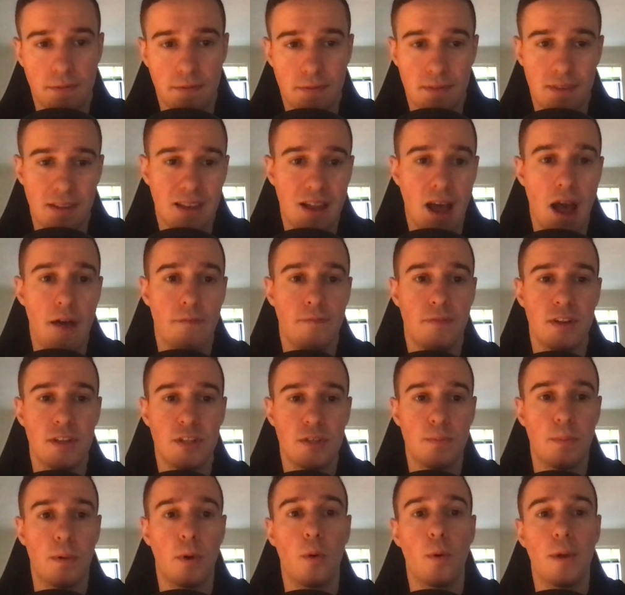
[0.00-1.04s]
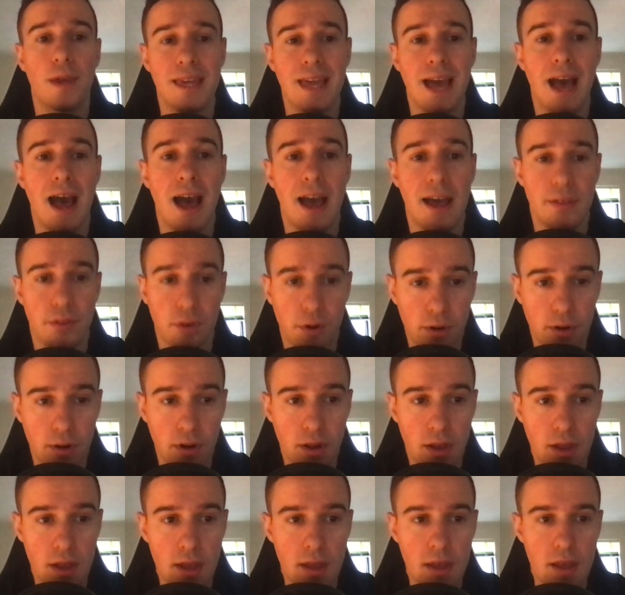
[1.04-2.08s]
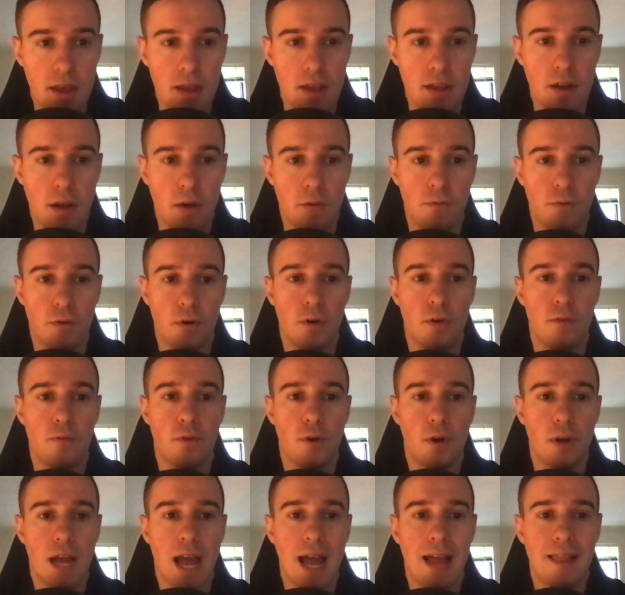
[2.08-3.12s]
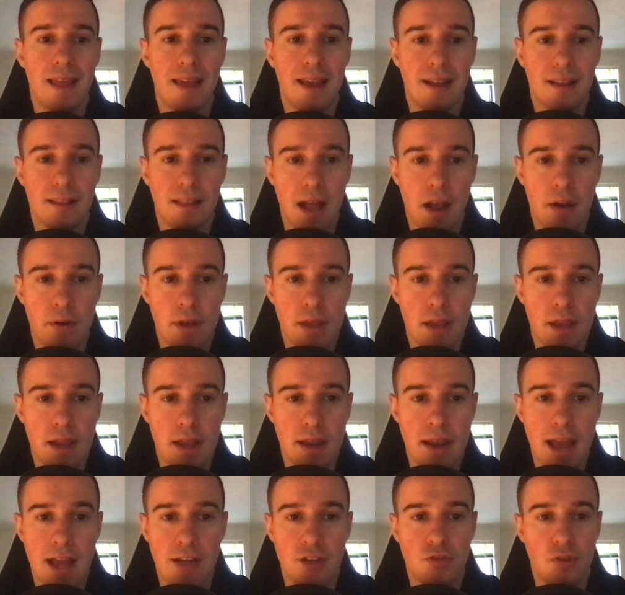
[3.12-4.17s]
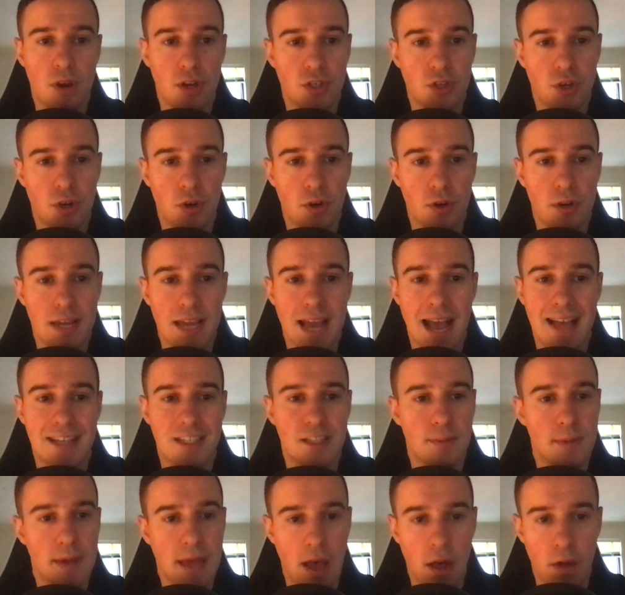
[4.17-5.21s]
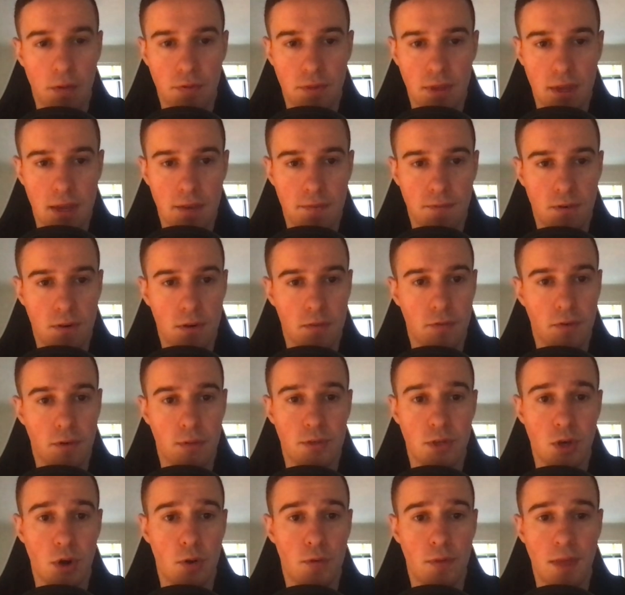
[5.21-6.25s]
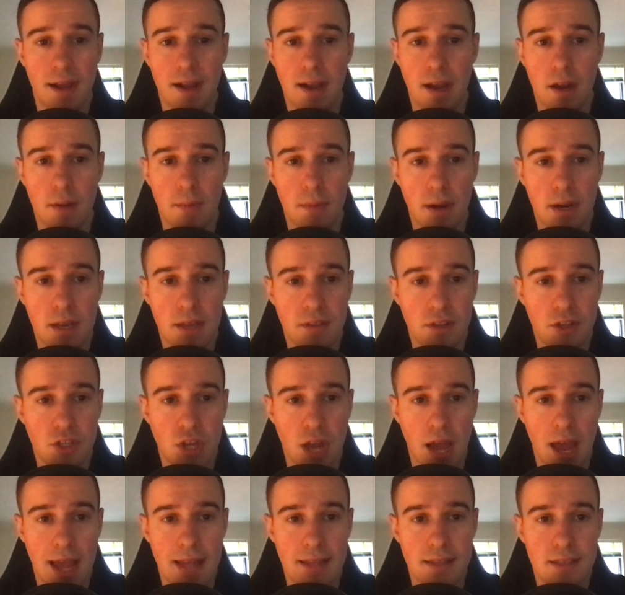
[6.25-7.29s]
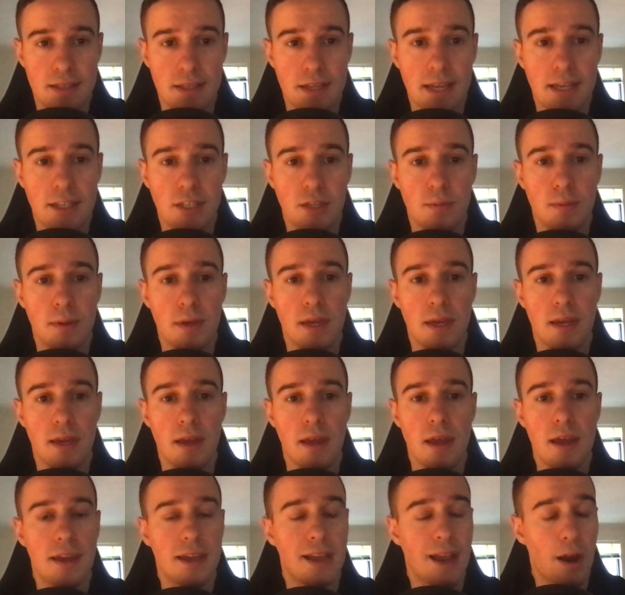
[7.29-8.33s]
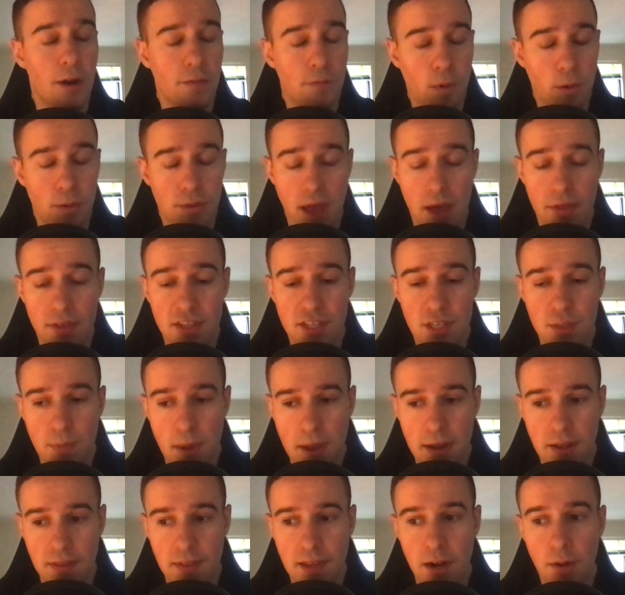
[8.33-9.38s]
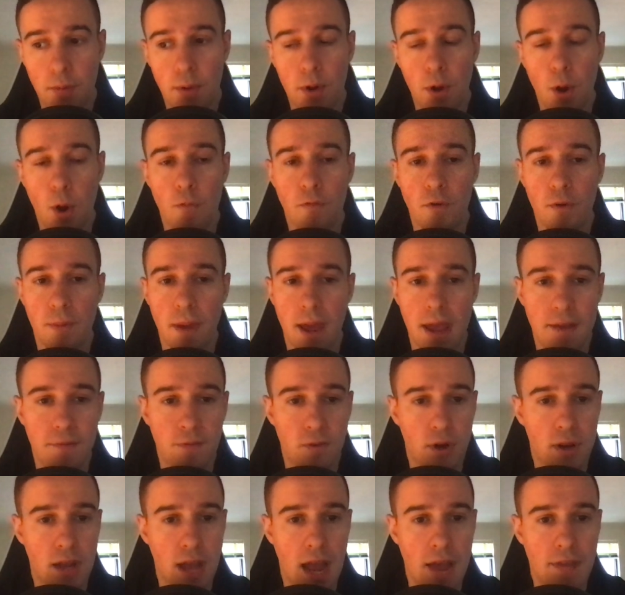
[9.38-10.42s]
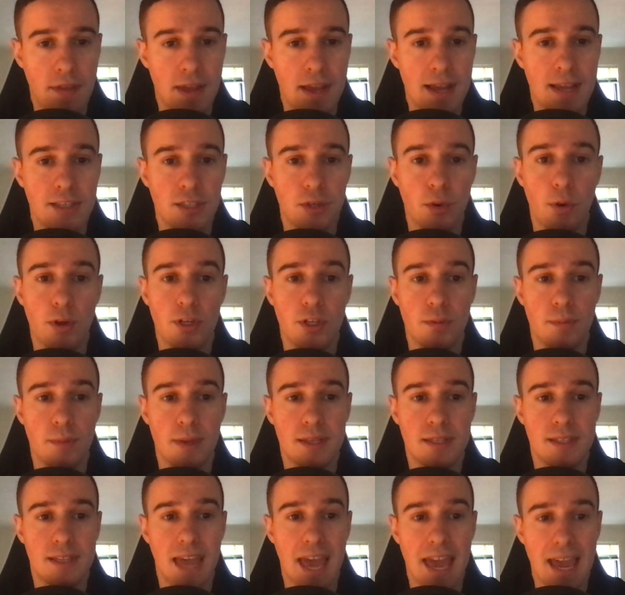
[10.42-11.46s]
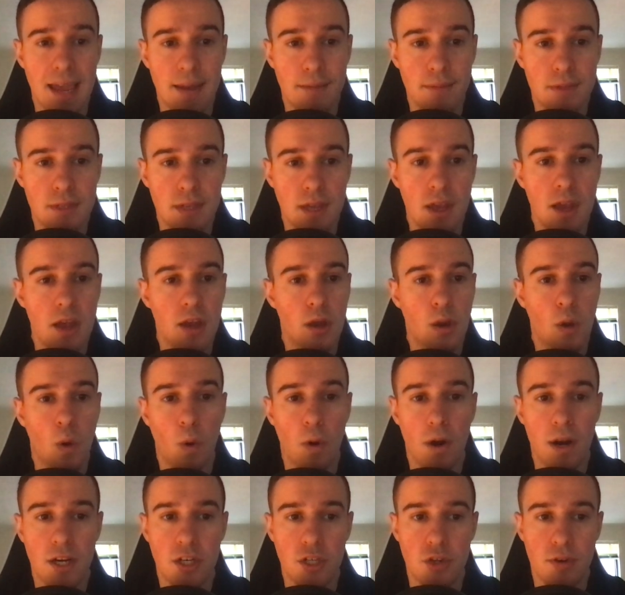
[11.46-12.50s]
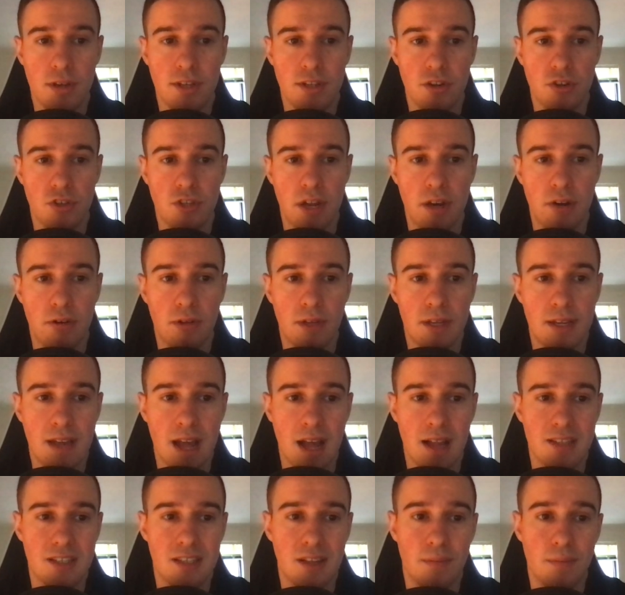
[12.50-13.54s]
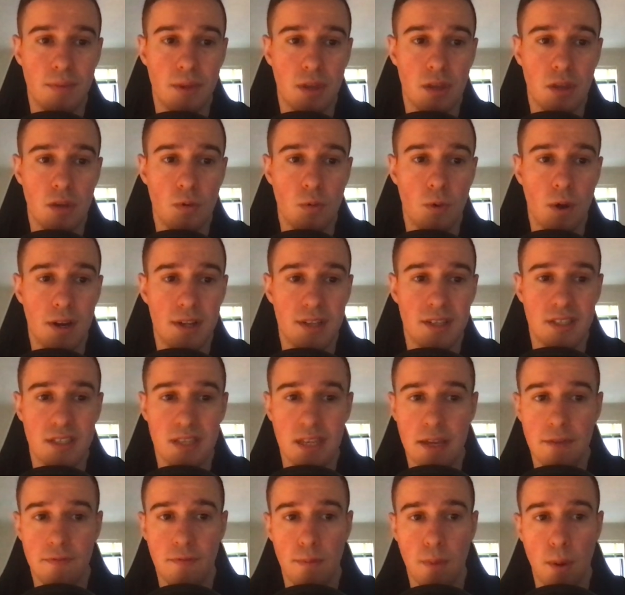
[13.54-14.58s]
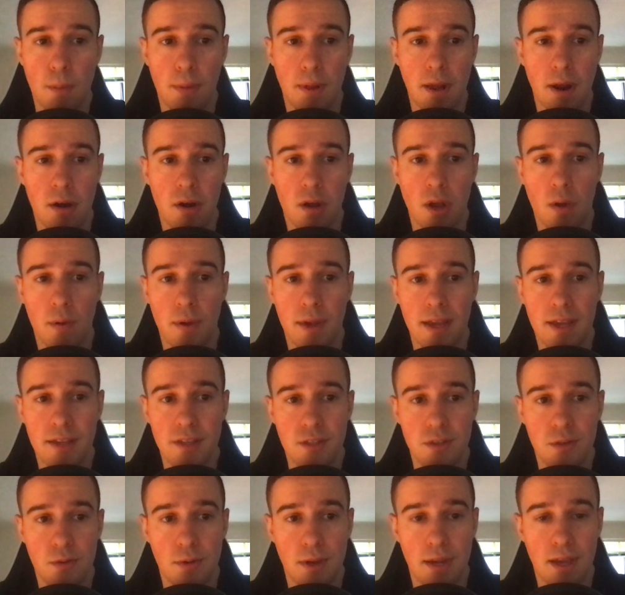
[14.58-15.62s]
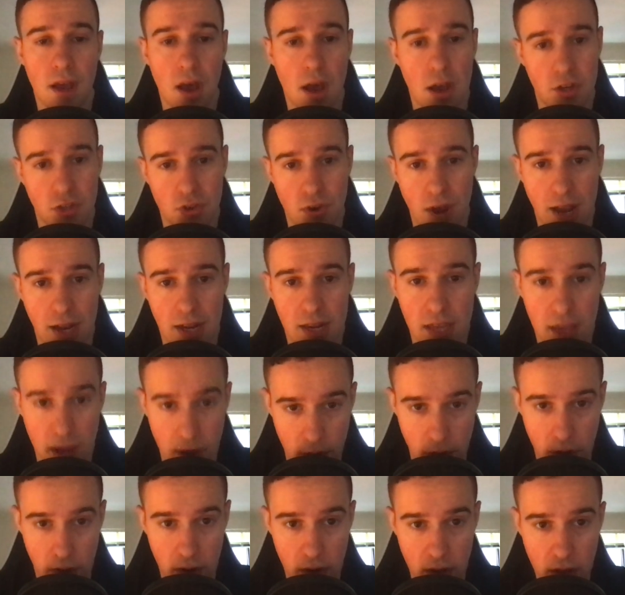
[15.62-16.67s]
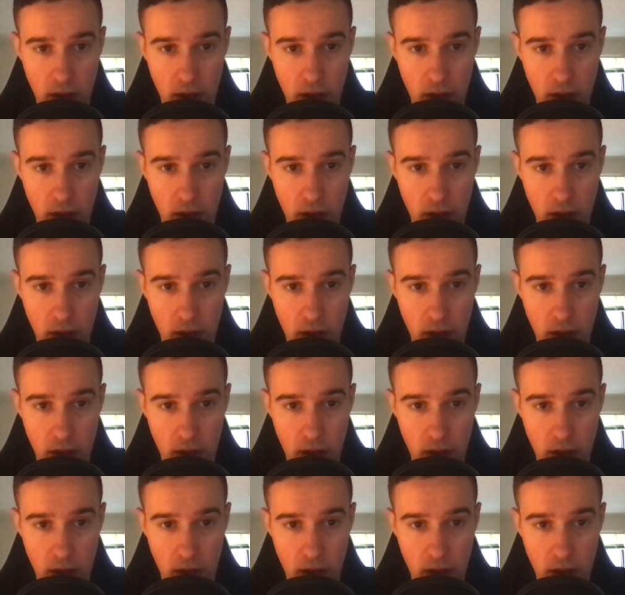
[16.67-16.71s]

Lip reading: confidence brewing either. For a guy like Clowney, an edge rusher, he has to be healthy for him to earn that kind of money. The Giants need to be careful with how they spend it. They don't want to overpay for a guy that is going to miss games. Core injuries are generally not something you want to see from a player going into a contract year.